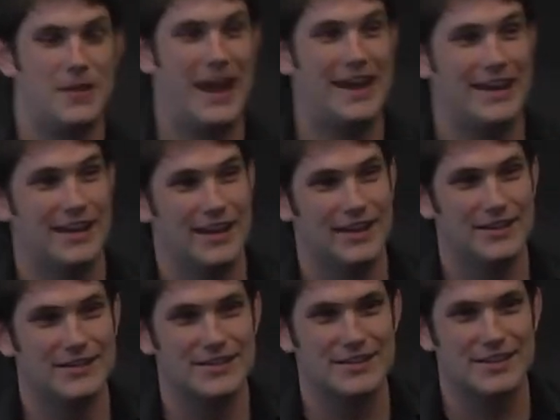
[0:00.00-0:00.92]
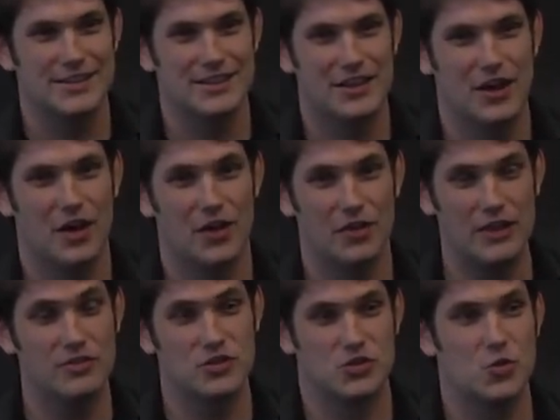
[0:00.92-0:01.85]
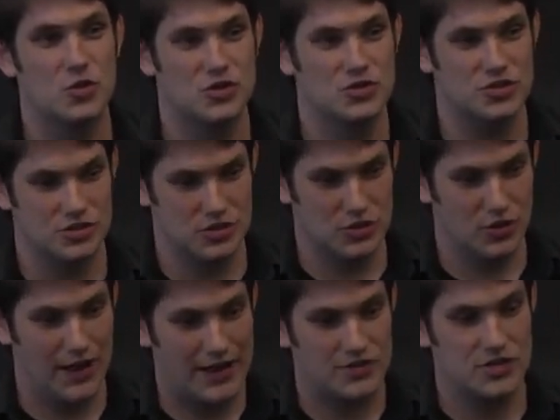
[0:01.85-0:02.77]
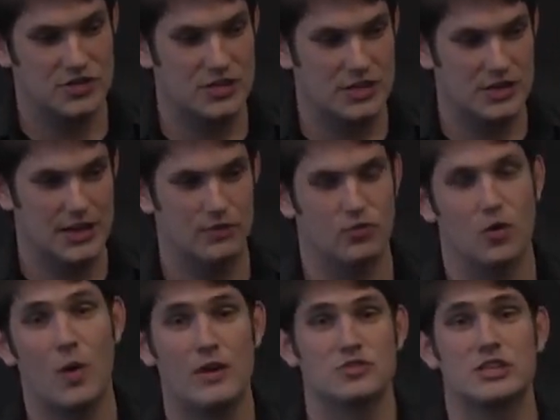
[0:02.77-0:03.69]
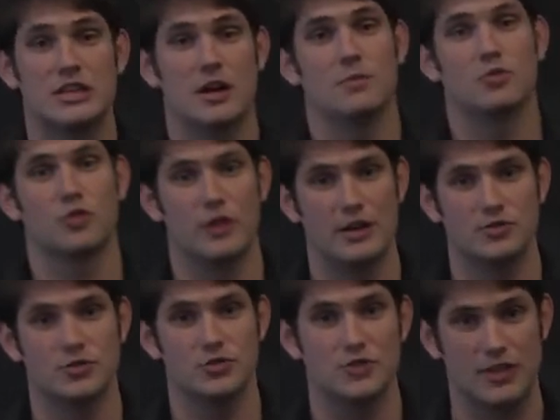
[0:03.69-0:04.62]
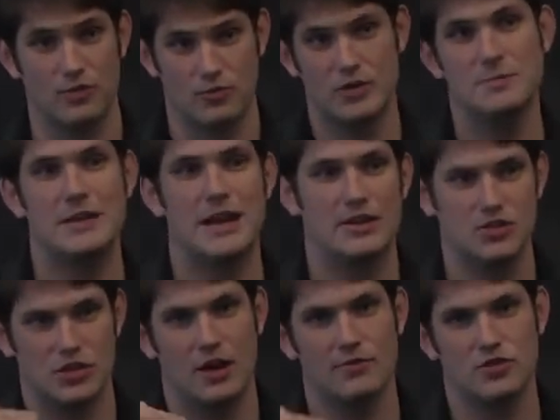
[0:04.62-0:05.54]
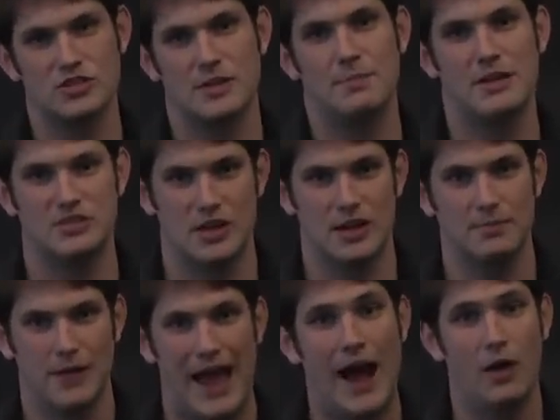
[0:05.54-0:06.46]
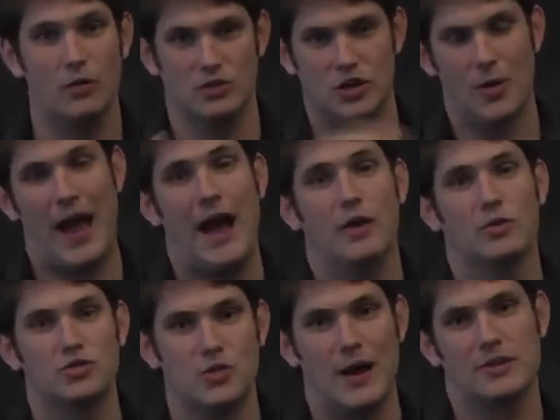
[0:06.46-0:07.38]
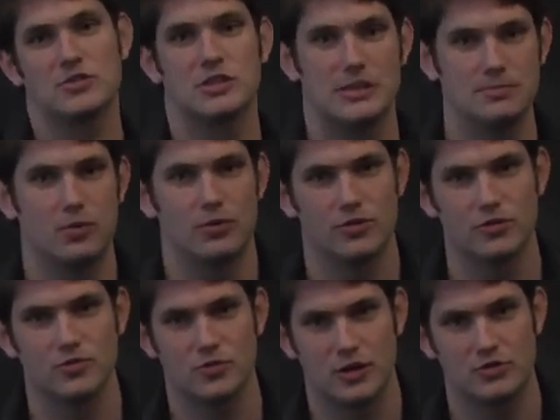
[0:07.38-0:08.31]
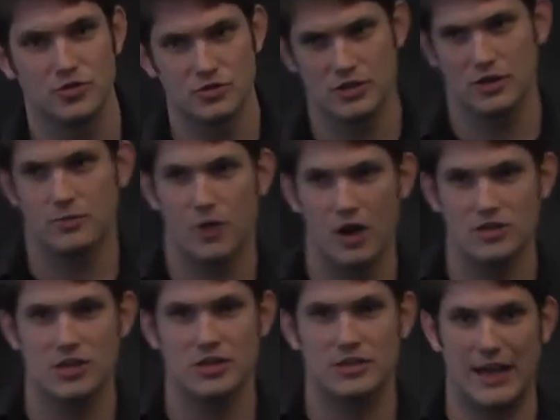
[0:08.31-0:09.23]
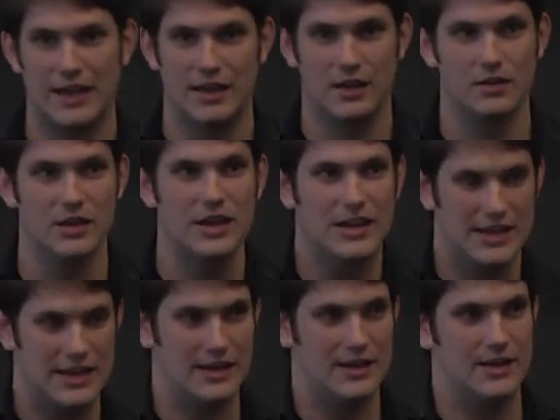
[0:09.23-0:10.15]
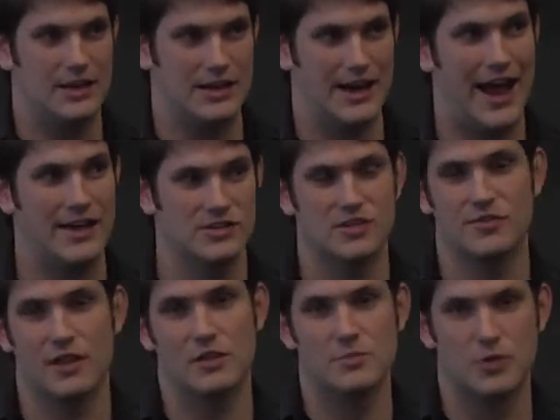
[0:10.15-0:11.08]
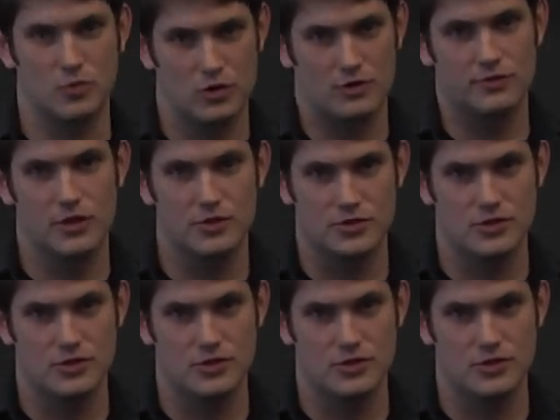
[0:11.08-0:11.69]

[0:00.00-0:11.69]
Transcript: In the source, you'll actually see it requires GitHub credentials, and the README actually covers step-by-step how, you know, how to actually import those credentials into the project, and it has a development workflow.